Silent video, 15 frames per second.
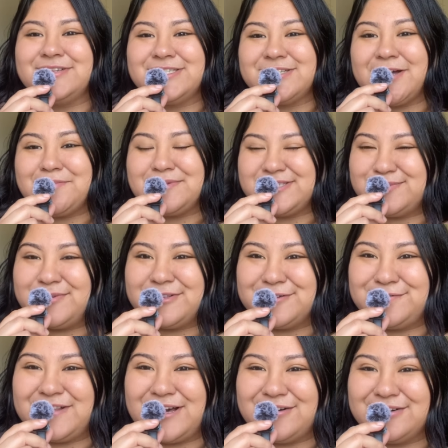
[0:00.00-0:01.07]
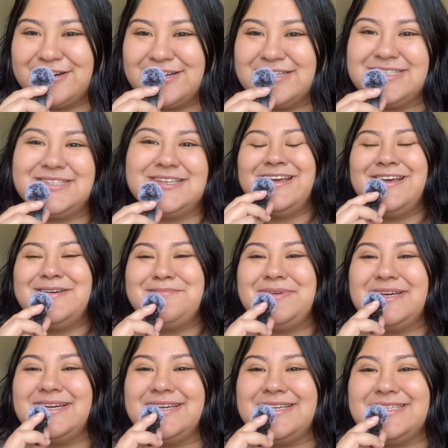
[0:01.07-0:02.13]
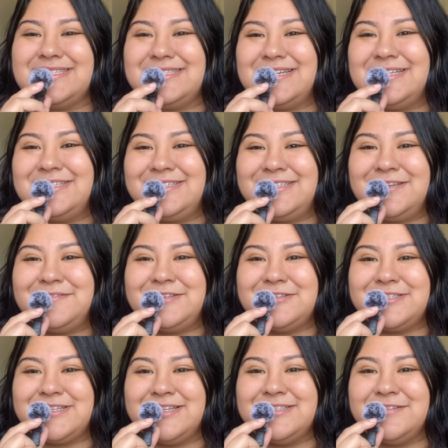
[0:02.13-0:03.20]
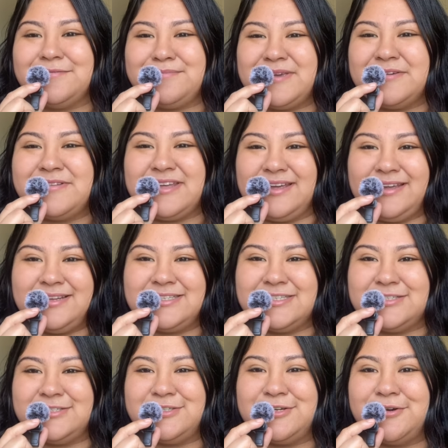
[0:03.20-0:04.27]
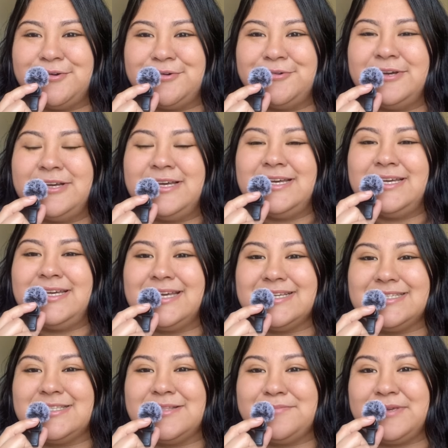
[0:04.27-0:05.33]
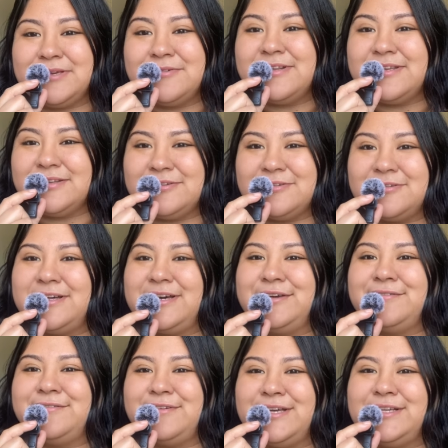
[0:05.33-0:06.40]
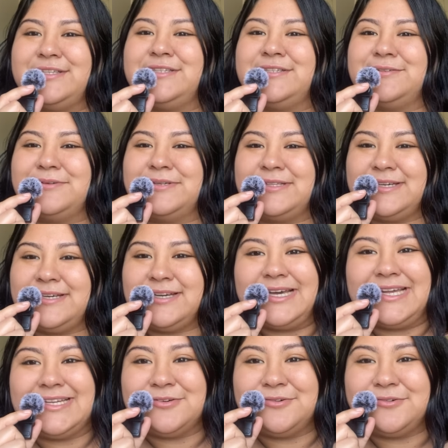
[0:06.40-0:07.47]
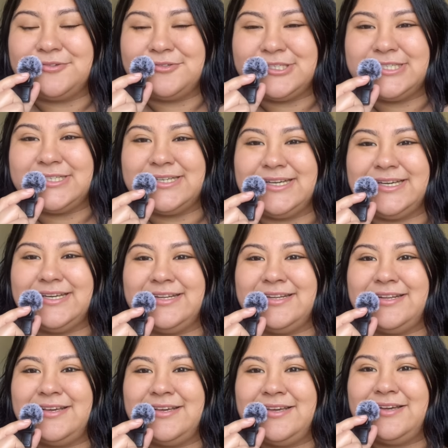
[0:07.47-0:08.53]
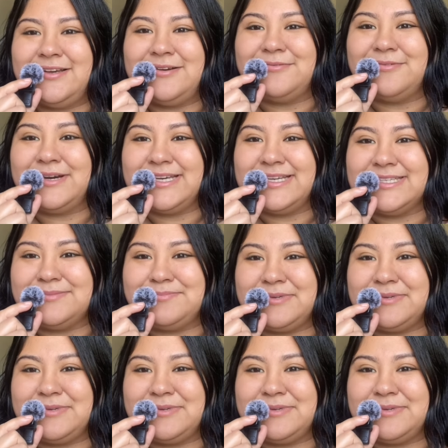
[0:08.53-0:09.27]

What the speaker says: Stop and smell the flowers because it just gives you a sense of beauty to showcase the beauty in your life and to really indulge in what is